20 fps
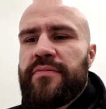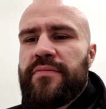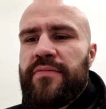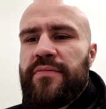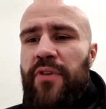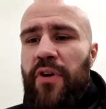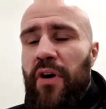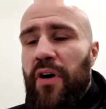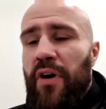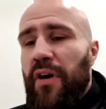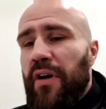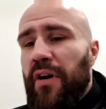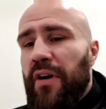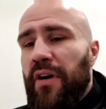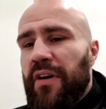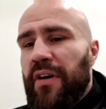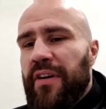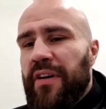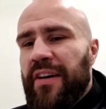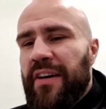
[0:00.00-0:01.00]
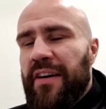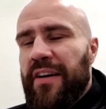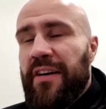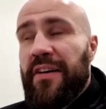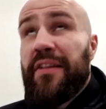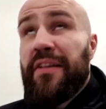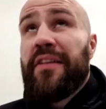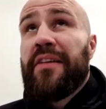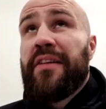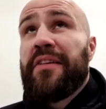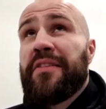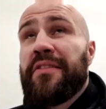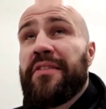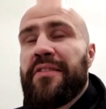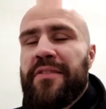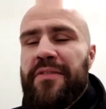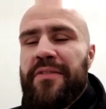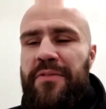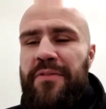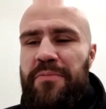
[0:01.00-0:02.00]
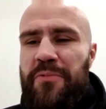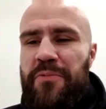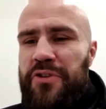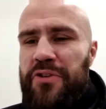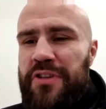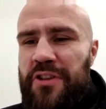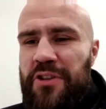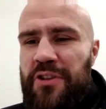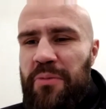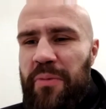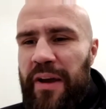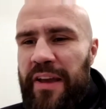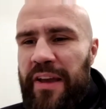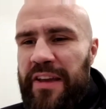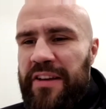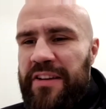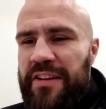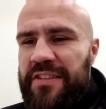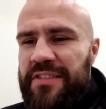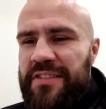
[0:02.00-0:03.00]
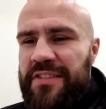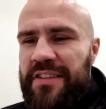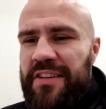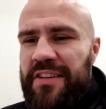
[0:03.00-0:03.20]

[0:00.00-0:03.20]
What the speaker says: Oh, God. Music to my ears.